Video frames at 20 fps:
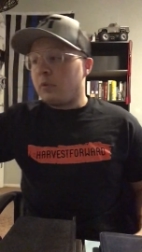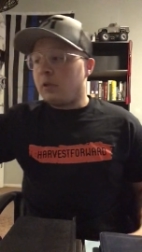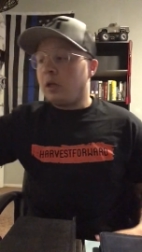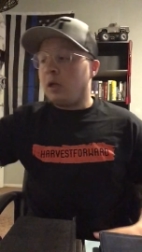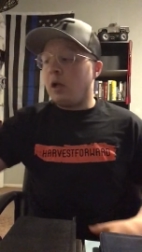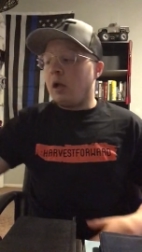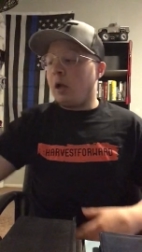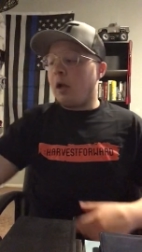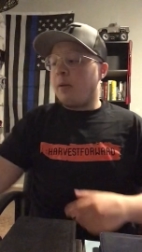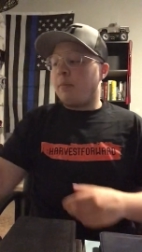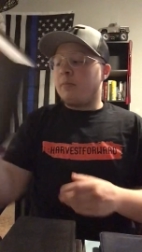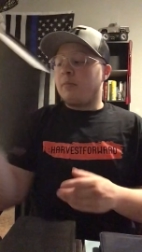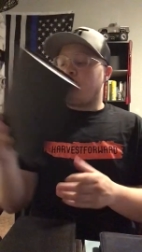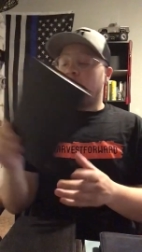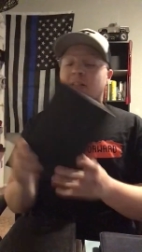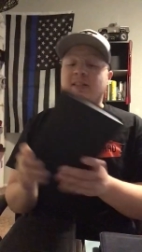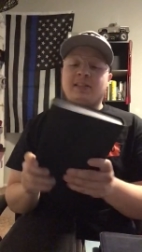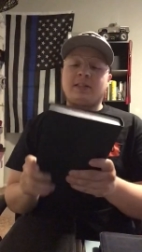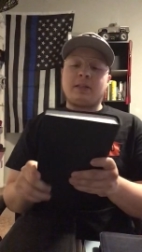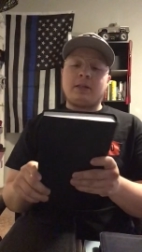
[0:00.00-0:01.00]

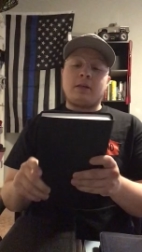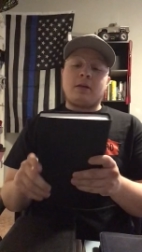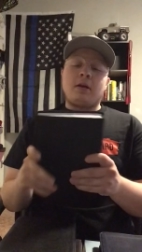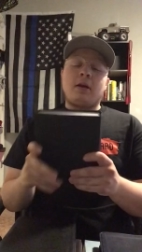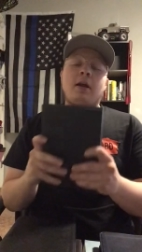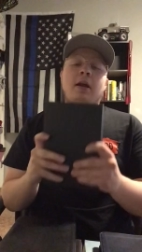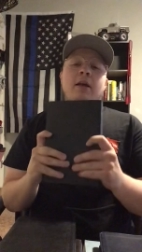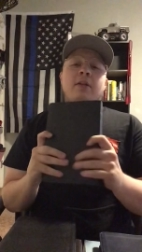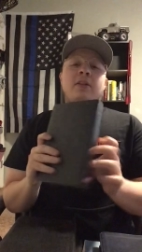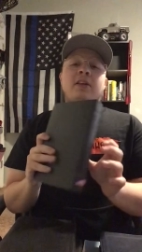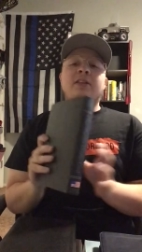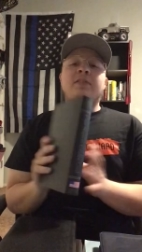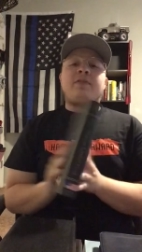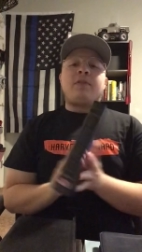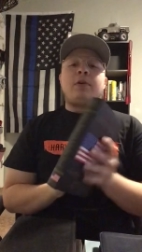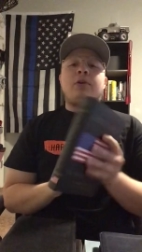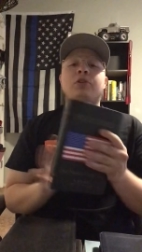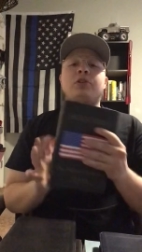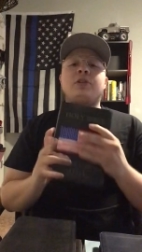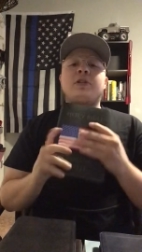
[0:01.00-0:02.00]
Let's see. This
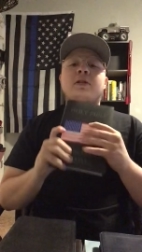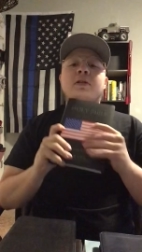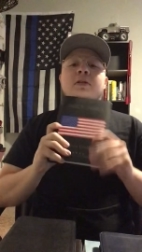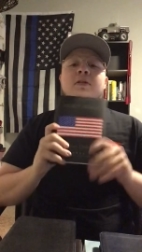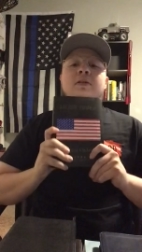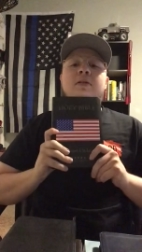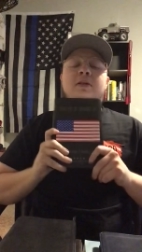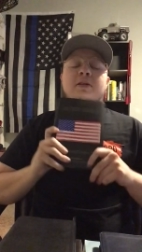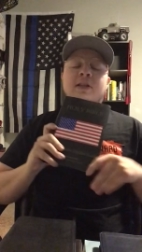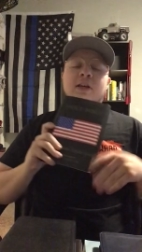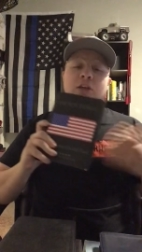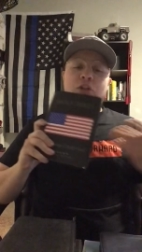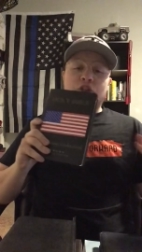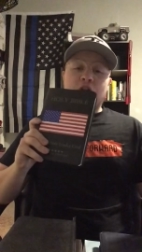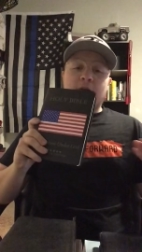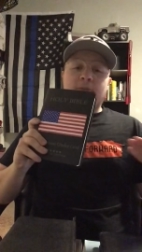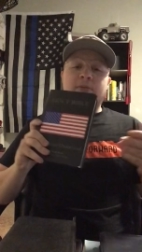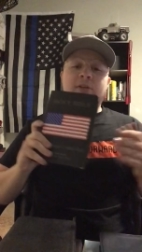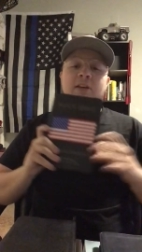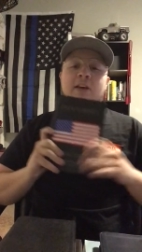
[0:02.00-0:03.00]
version, King
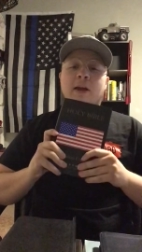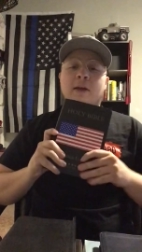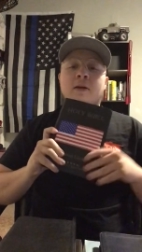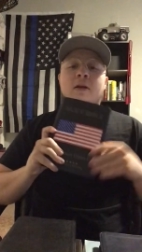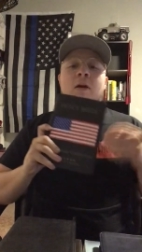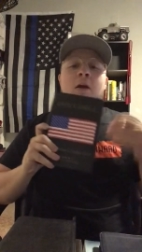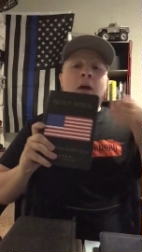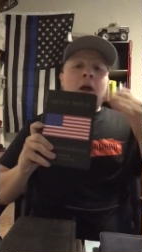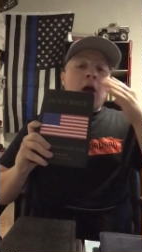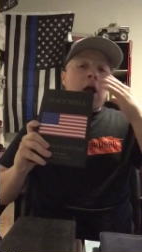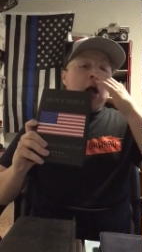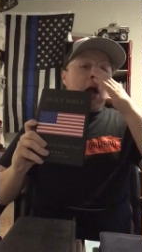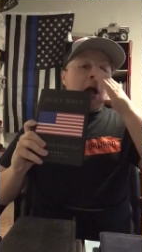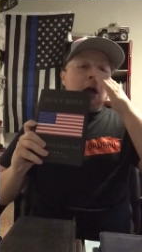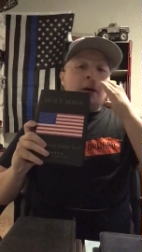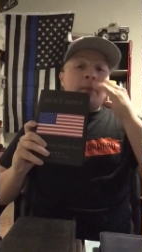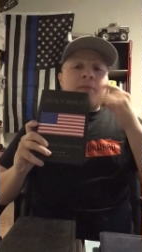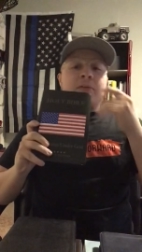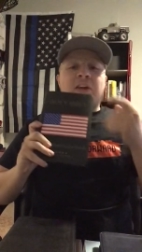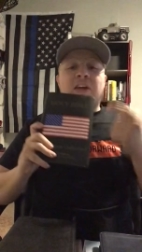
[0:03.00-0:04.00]
James, again,
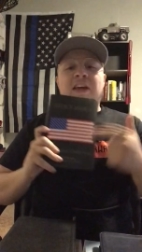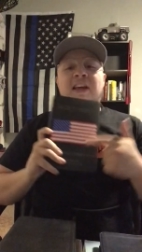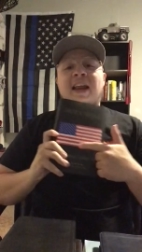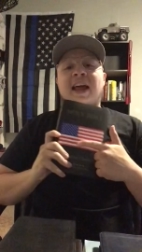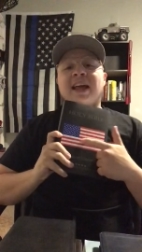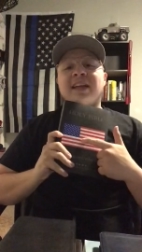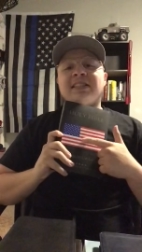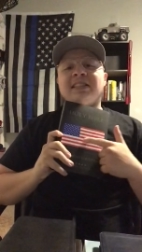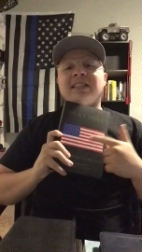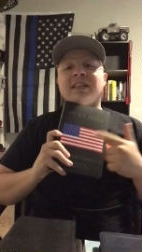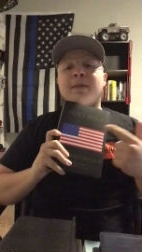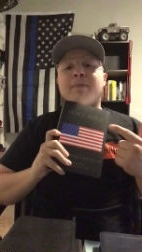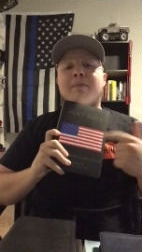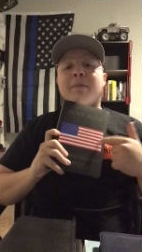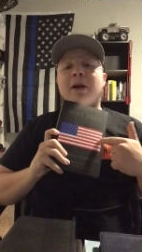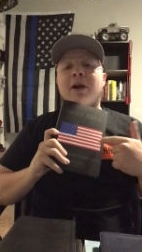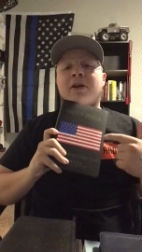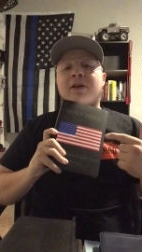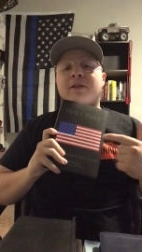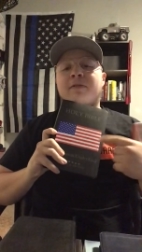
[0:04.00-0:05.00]
it has the
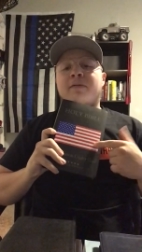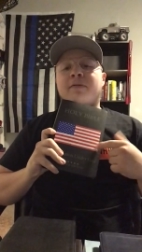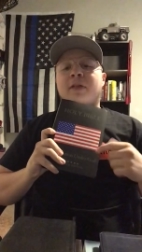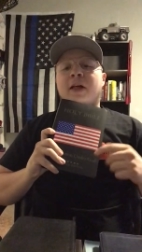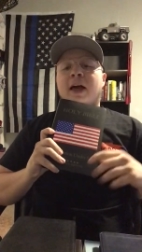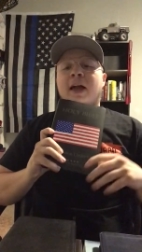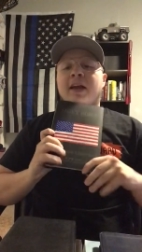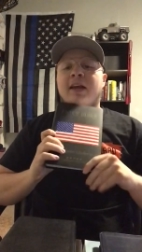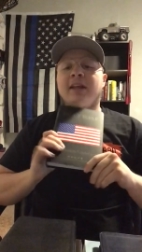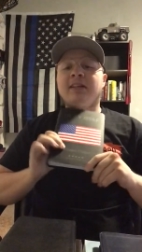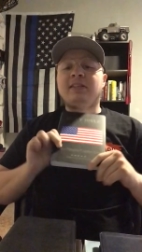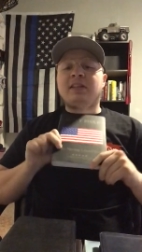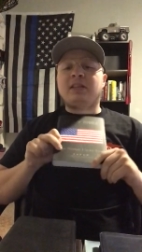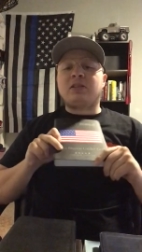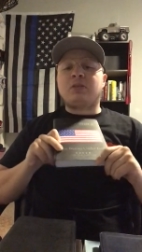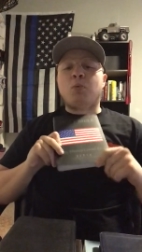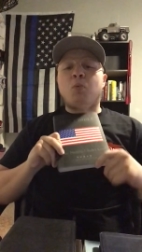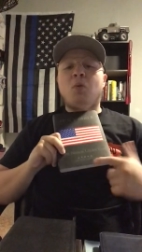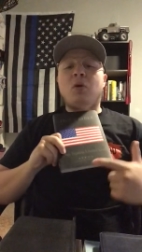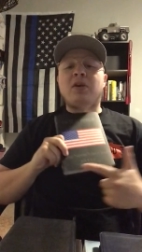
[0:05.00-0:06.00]
American flag. It
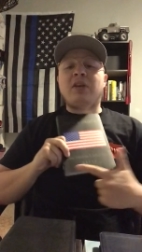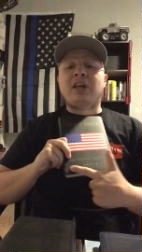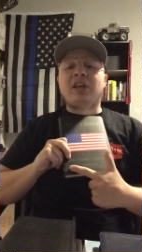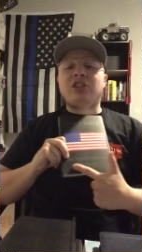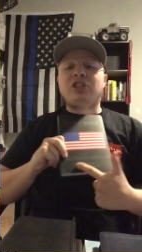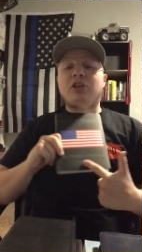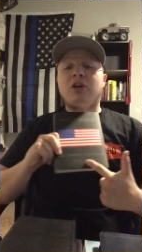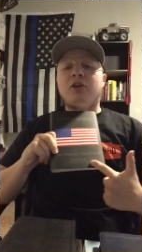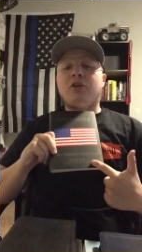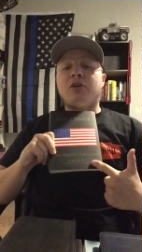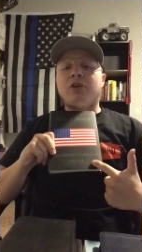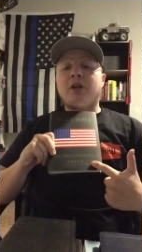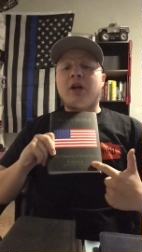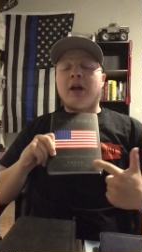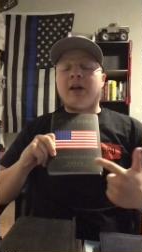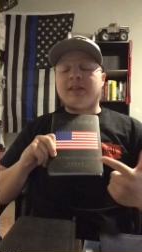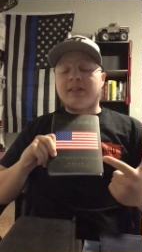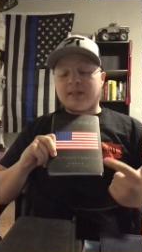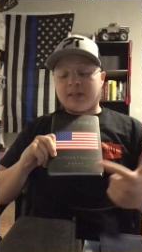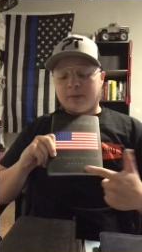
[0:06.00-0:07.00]
says one nation under
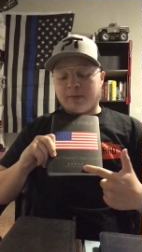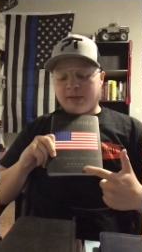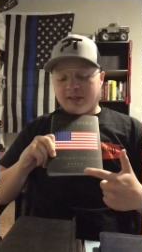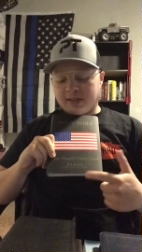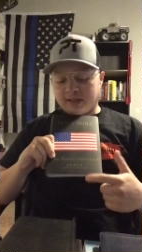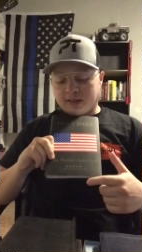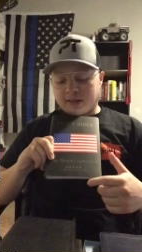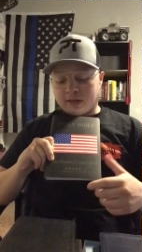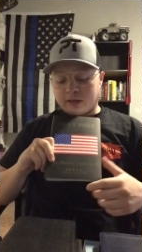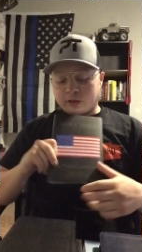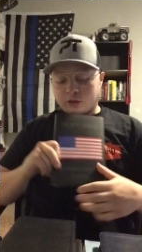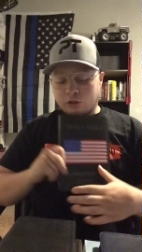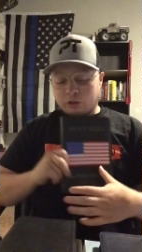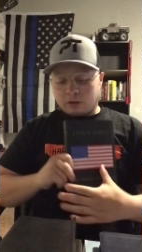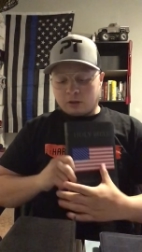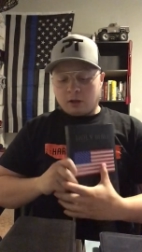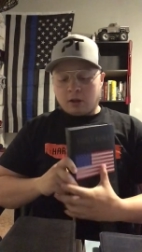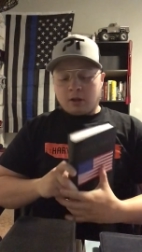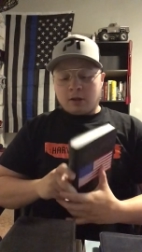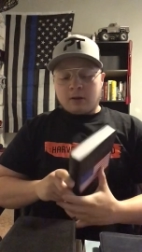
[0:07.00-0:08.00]
God. It's limited
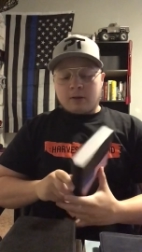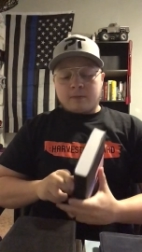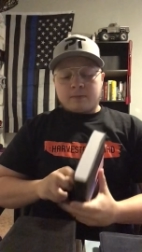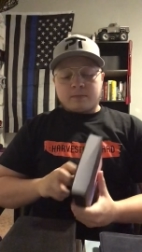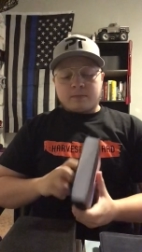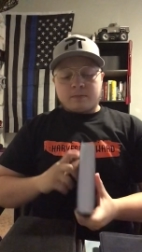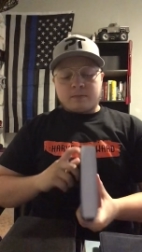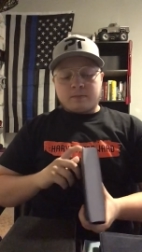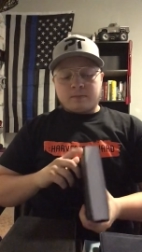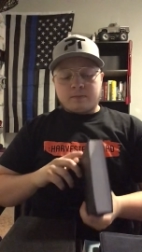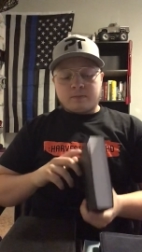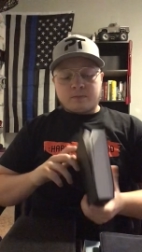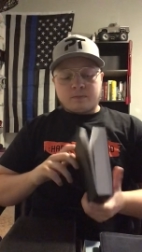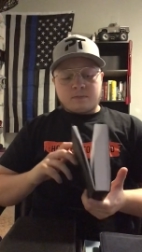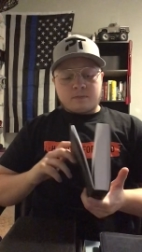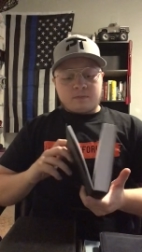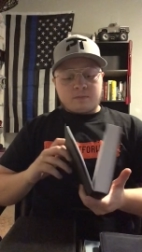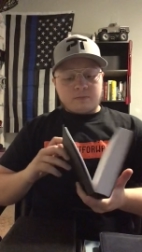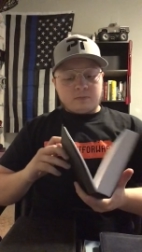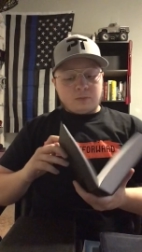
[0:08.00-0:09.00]
edition.
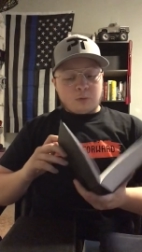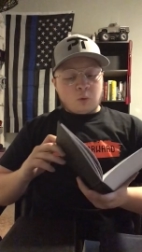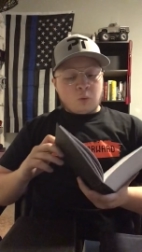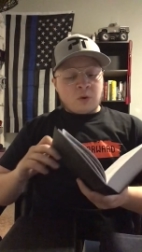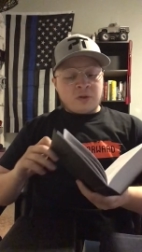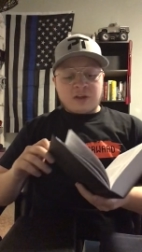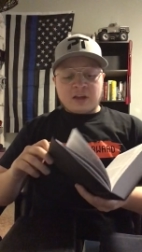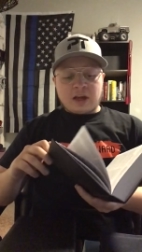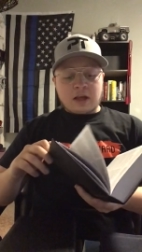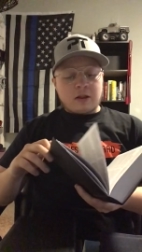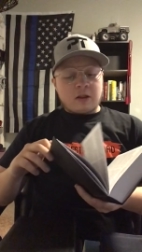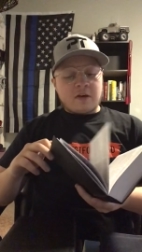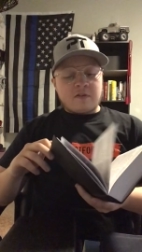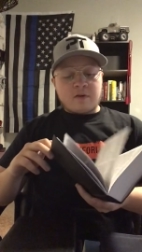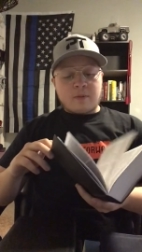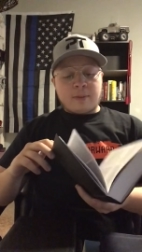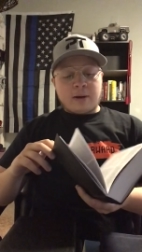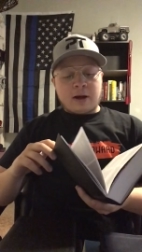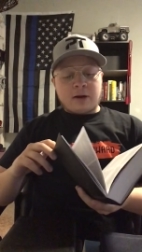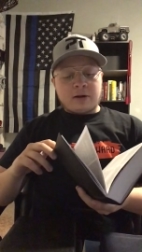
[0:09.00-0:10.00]
One thing I love
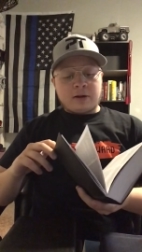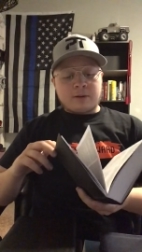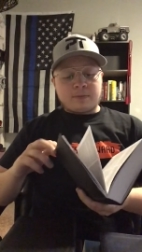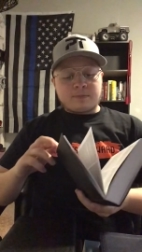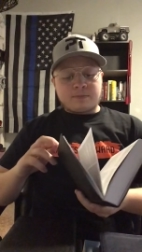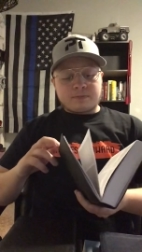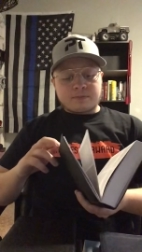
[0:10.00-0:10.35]
about it